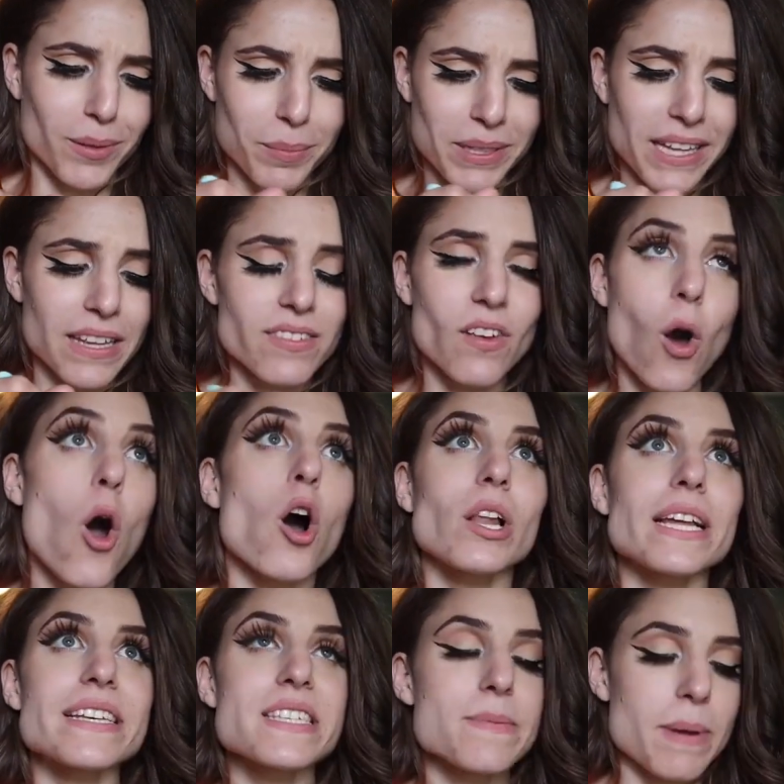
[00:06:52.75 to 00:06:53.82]
but that's all
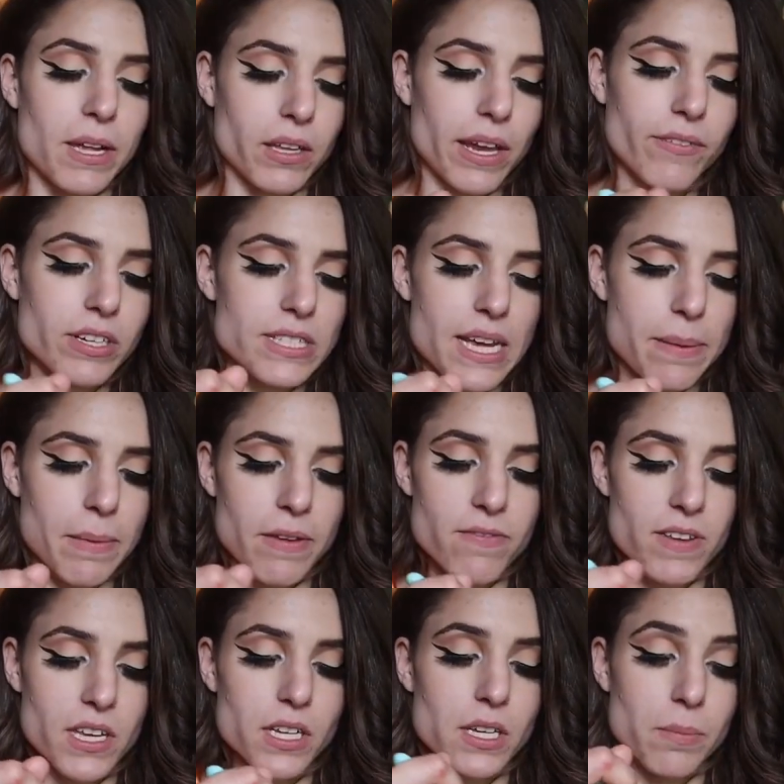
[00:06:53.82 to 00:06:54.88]
I smell every time I
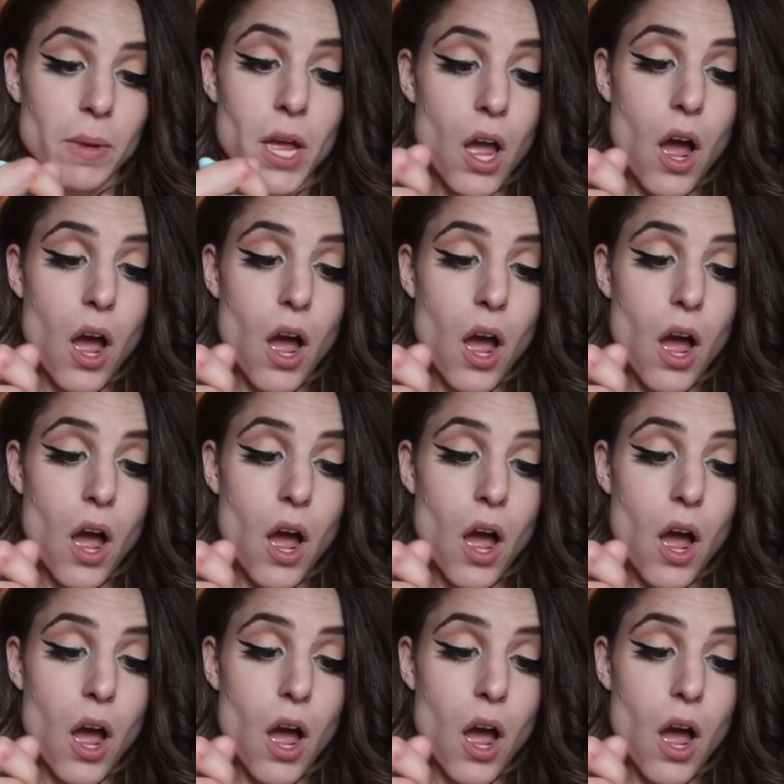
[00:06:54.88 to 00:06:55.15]
feed him.